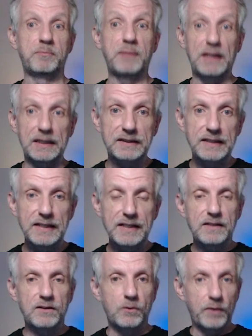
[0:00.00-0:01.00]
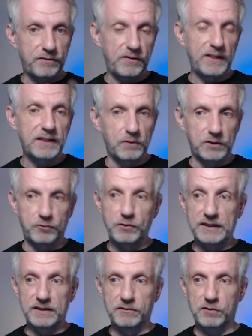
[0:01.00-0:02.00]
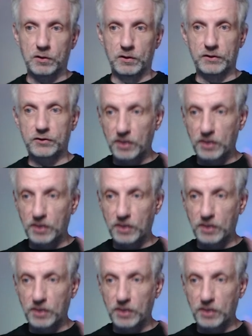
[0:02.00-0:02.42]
But the way to find it was really difficult.